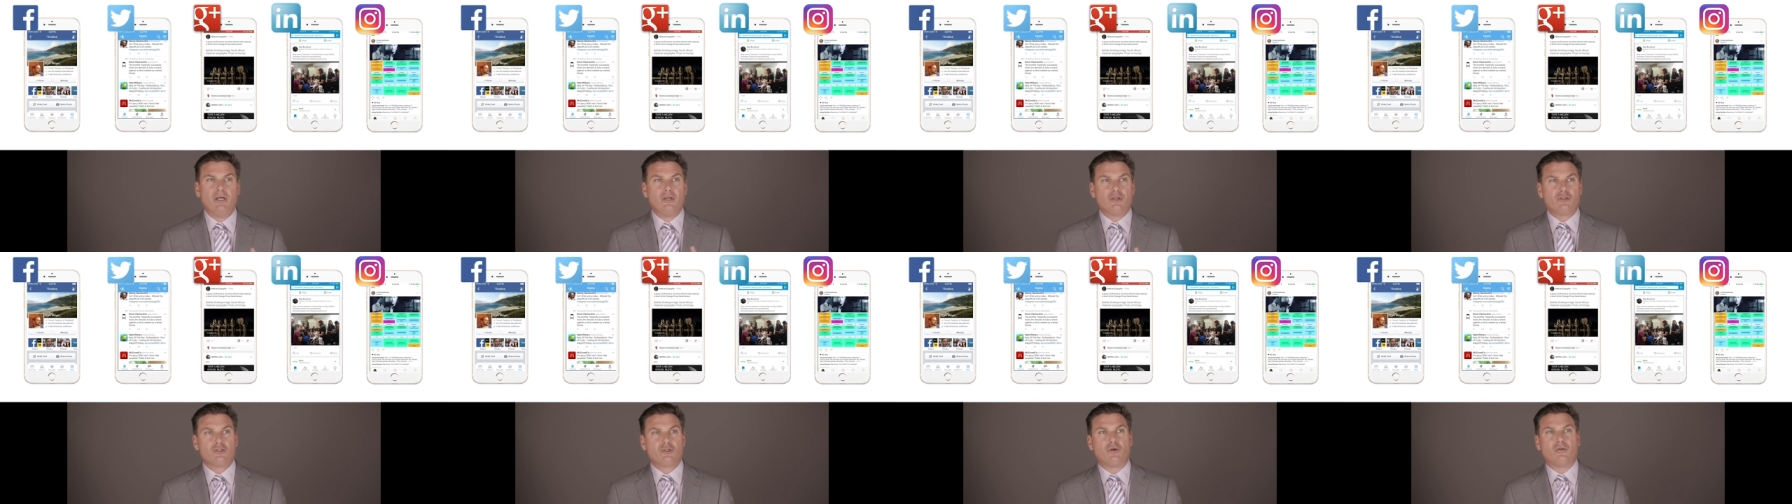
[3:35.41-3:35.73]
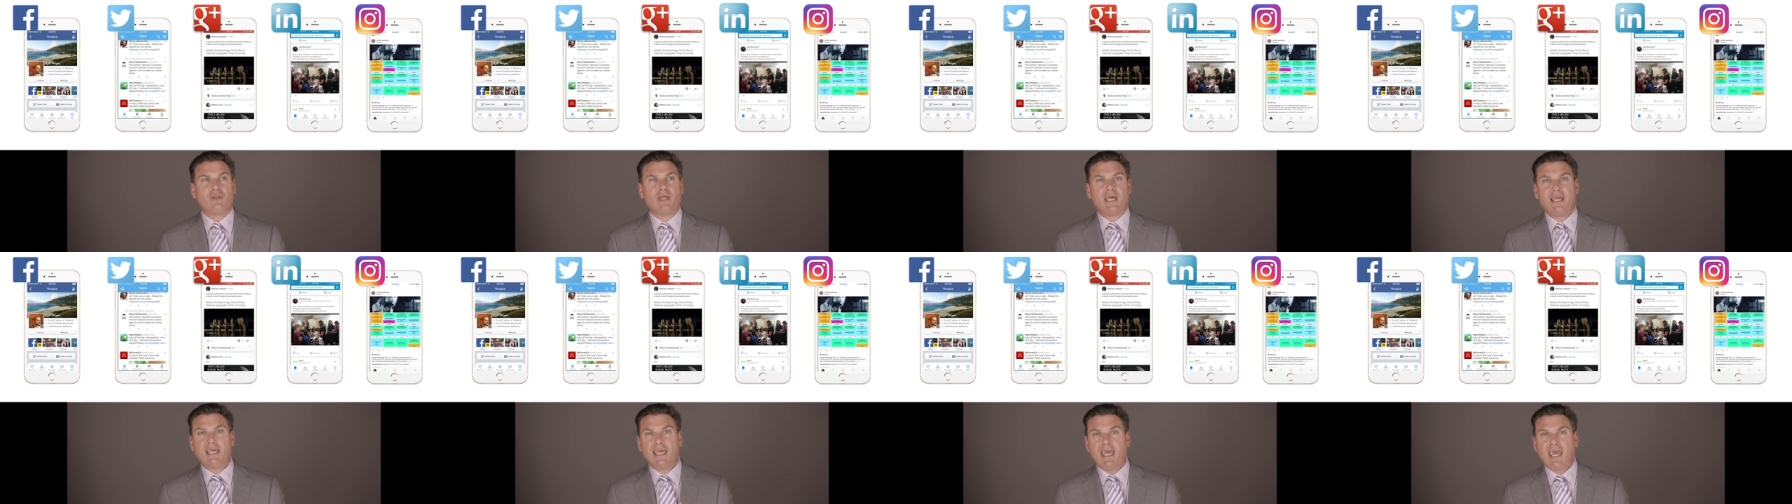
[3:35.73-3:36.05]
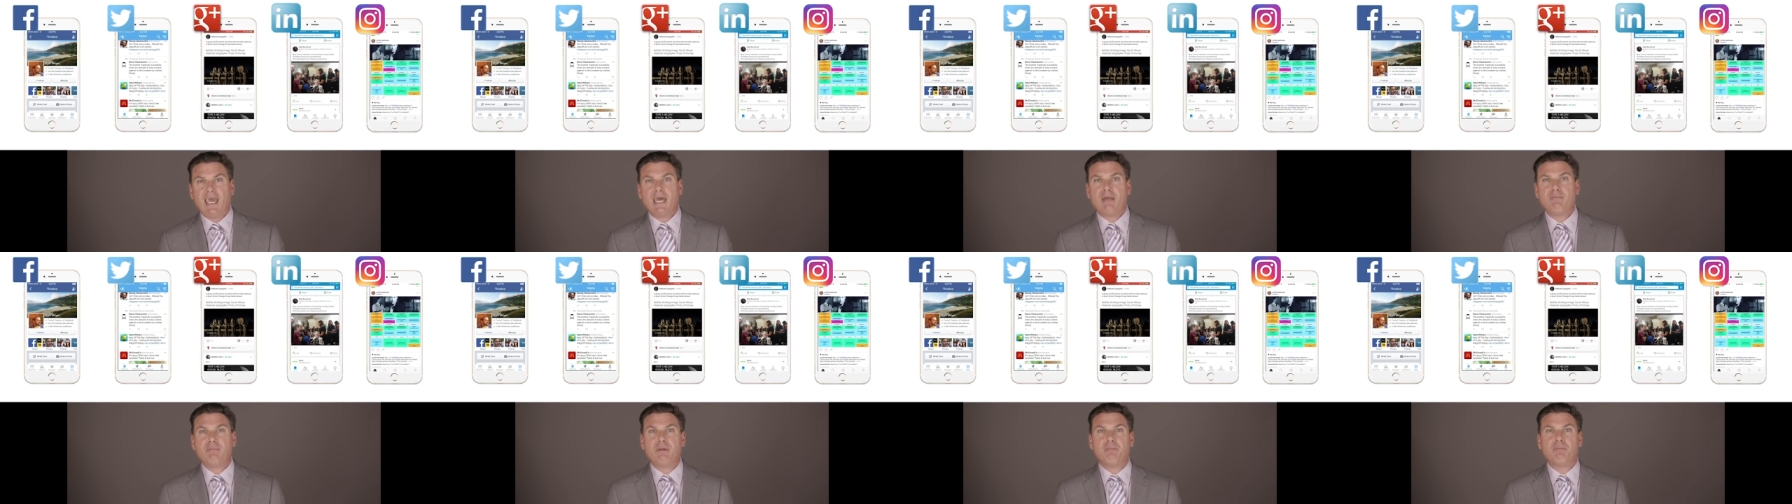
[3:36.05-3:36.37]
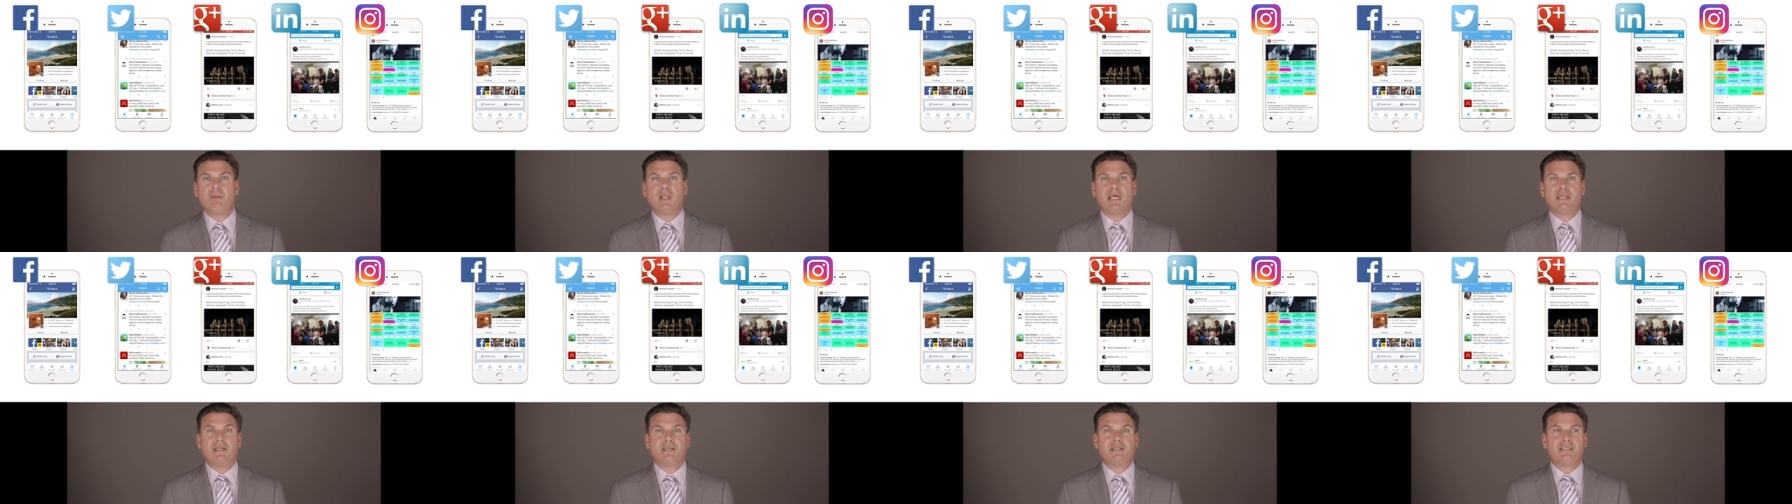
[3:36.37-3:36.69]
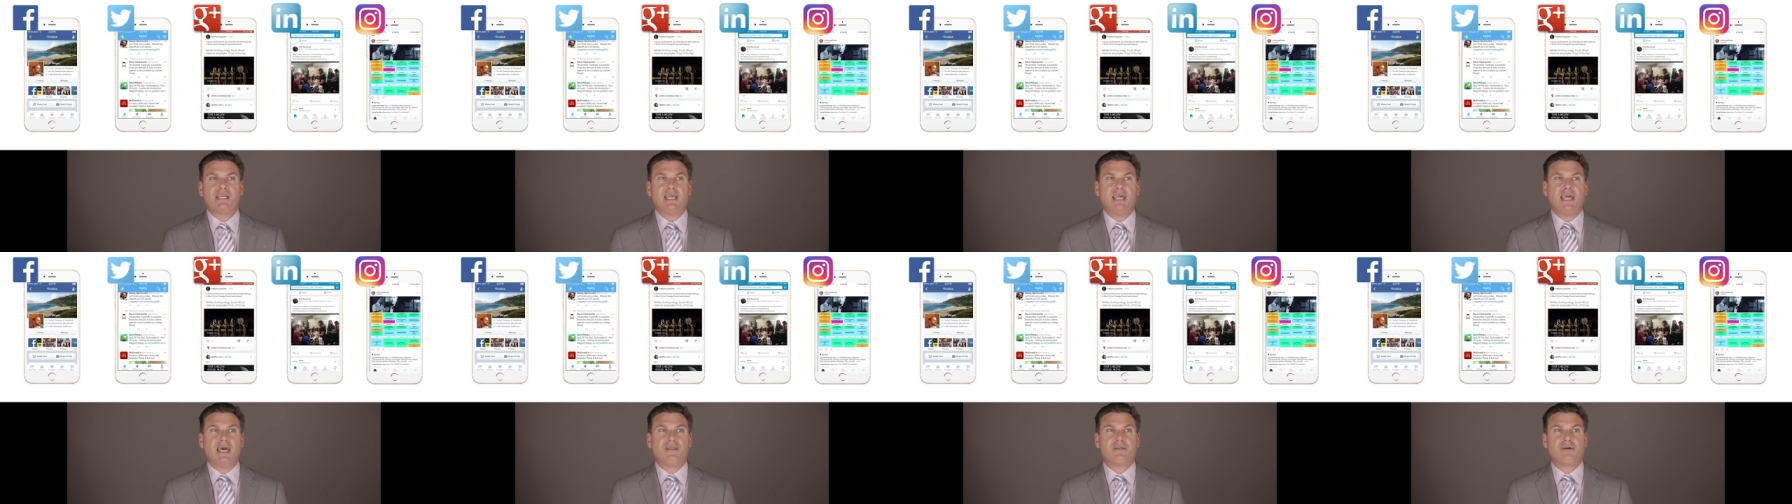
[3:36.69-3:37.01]
so they can be blended
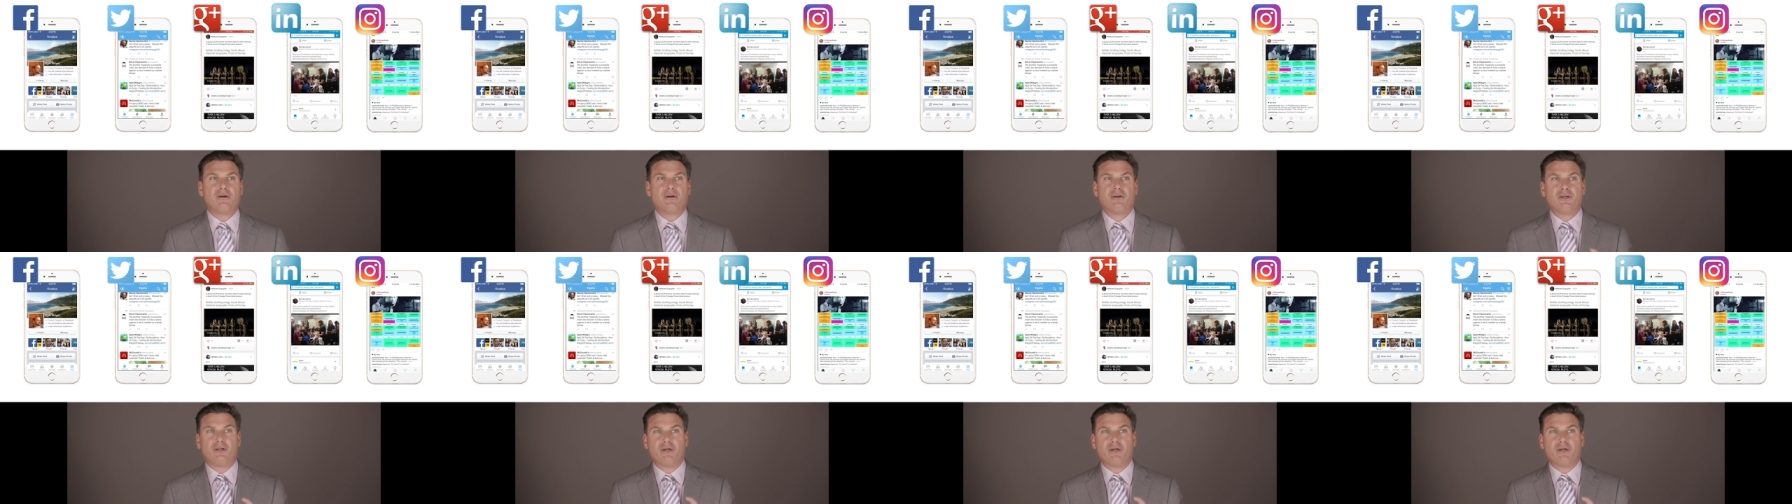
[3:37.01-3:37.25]
together.